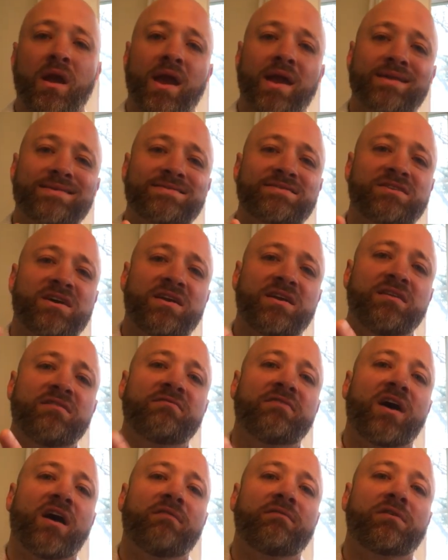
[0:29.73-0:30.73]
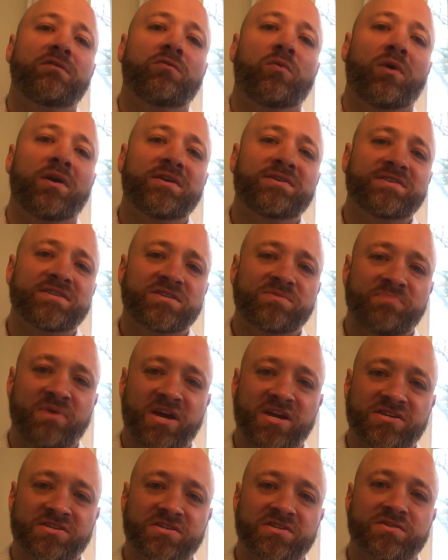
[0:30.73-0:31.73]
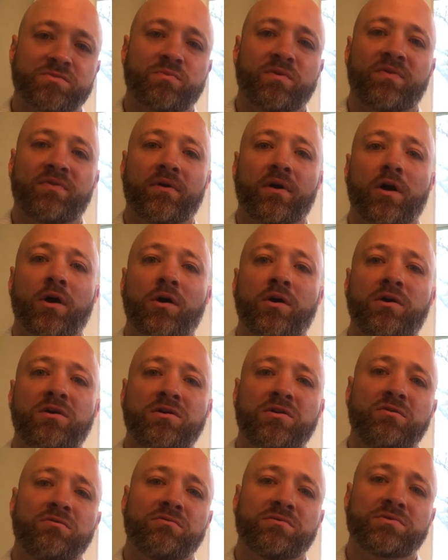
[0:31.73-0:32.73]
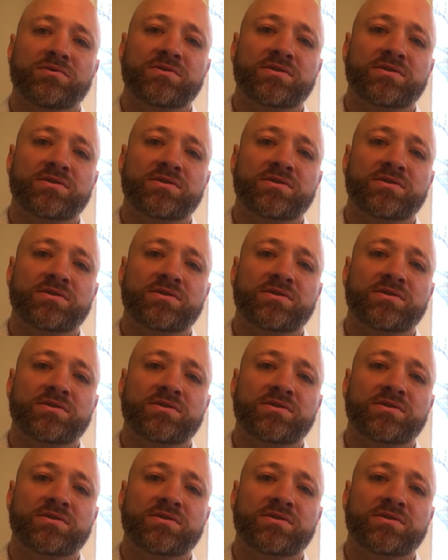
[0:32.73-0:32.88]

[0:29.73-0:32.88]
In a study involving 26 patients with acute